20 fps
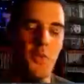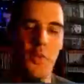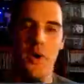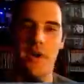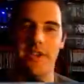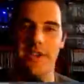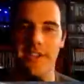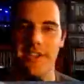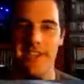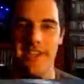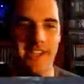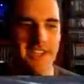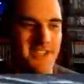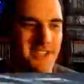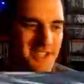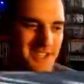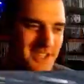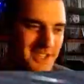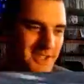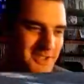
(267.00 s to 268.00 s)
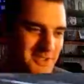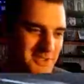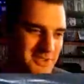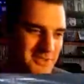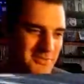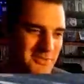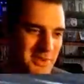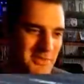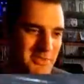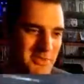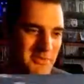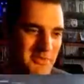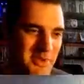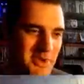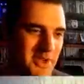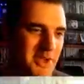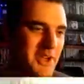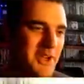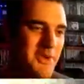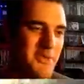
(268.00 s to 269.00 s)
1, actually. Those who remember
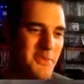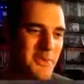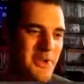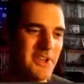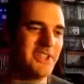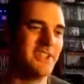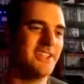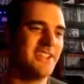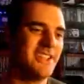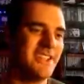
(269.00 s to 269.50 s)
Burnout 1